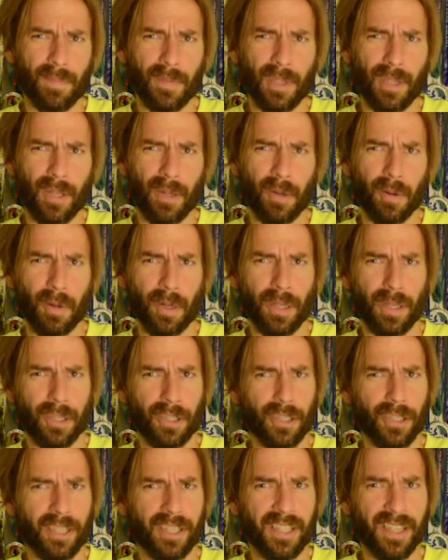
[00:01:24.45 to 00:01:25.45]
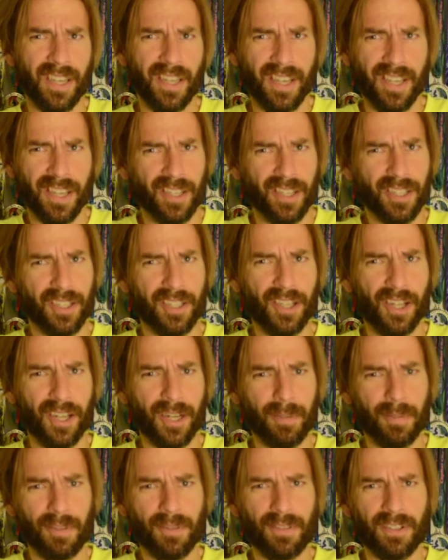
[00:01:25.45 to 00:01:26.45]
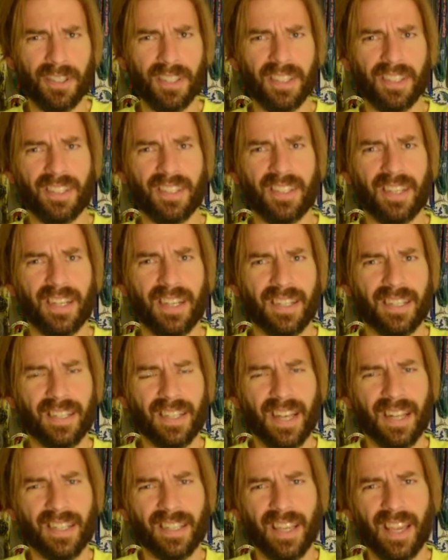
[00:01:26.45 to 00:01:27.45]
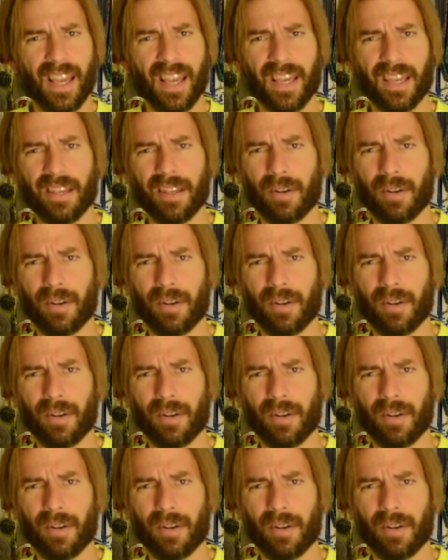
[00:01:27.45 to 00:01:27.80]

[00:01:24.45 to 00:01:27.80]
you know, good terms for this 10K.